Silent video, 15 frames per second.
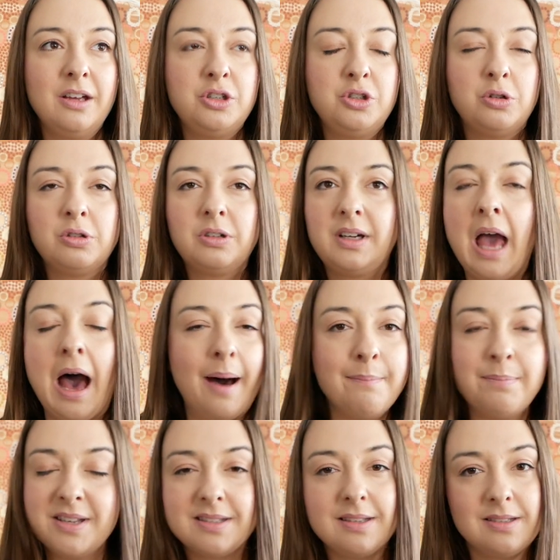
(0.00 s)
your
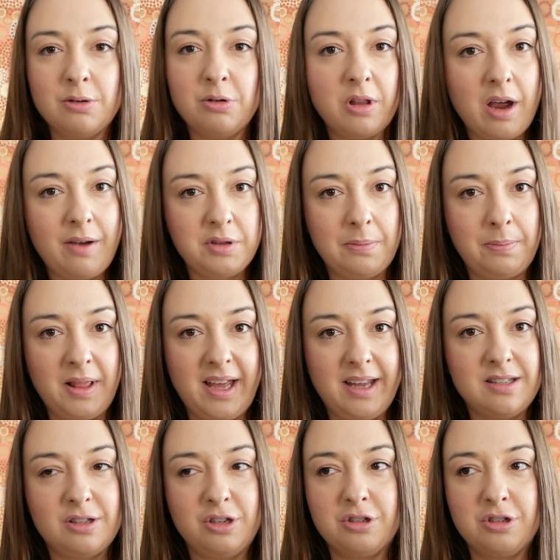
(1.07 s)
compass is all over the place.